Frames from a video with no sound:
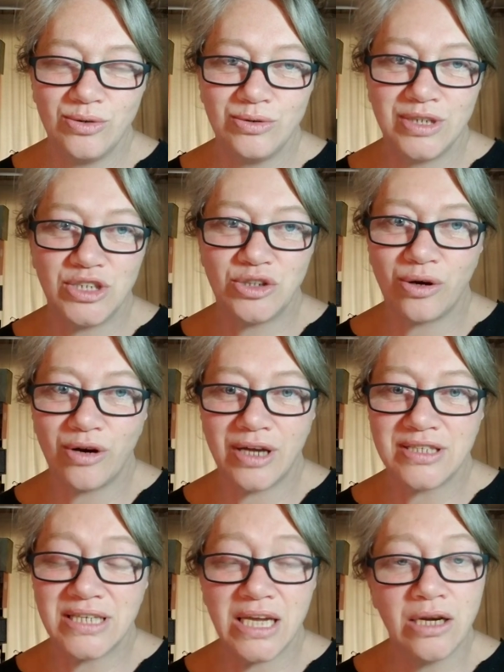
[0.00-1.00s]
deter
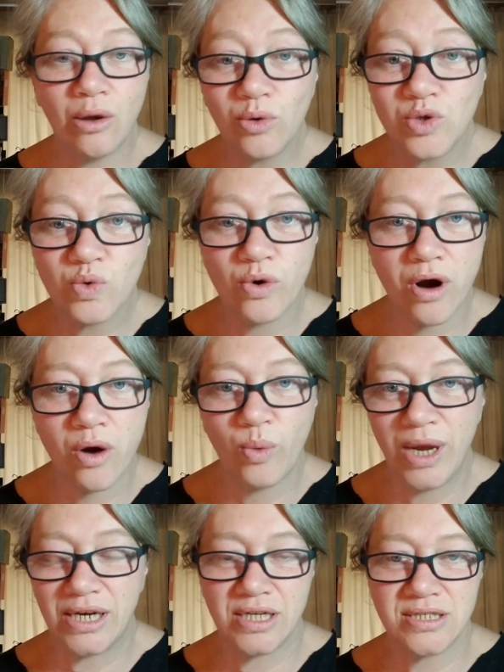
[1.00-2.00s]
us. He knows where our
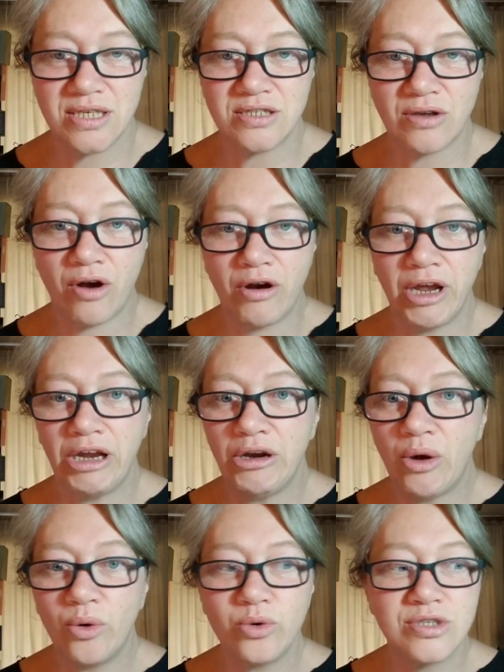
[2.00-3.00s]
weaknesses are. He
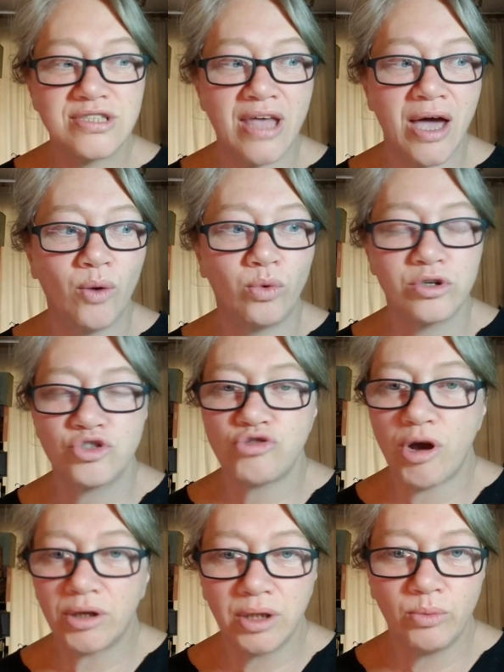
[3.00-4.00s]
knows that we're
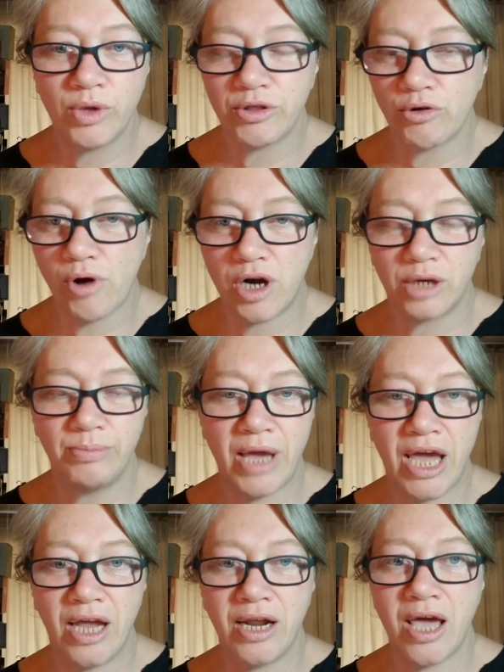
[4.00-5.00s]
struggling with a chronic
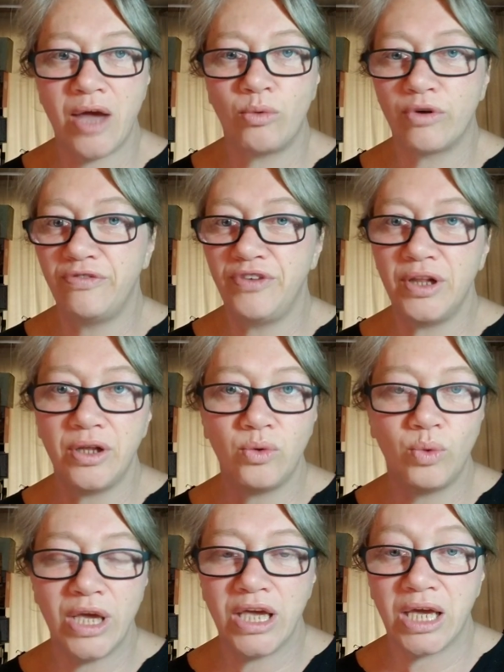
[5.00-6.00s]
pain and we're
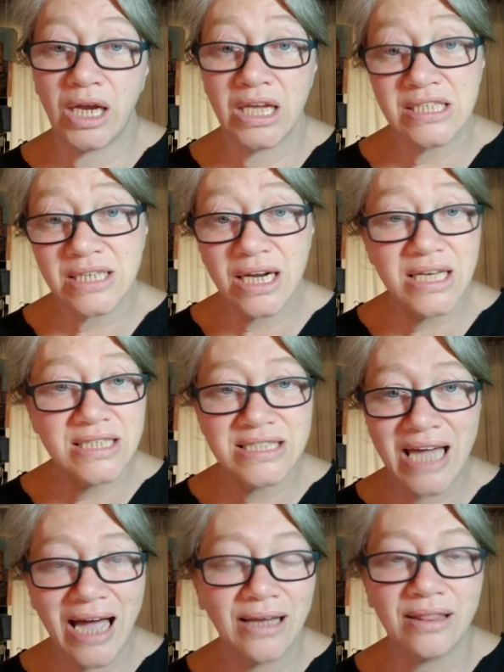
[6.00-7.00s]
feeling weak, and he's going to
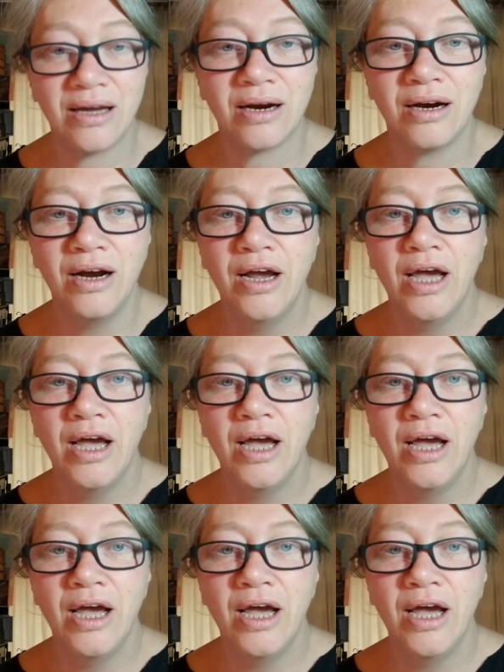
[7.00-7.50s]
attack there.